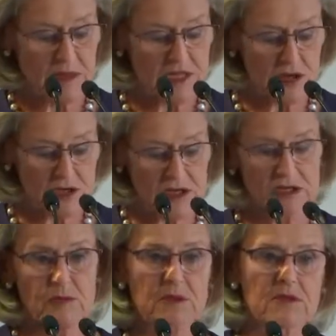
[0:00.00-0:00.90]
But
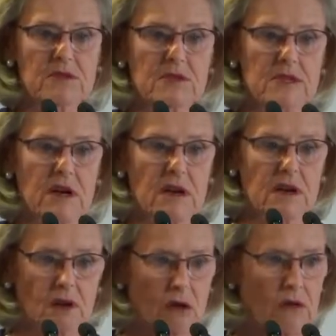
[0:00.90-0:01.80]
social entrepreneurs
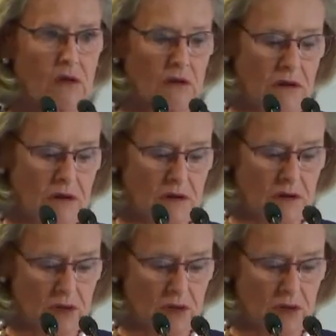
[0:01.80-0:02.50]
are no longer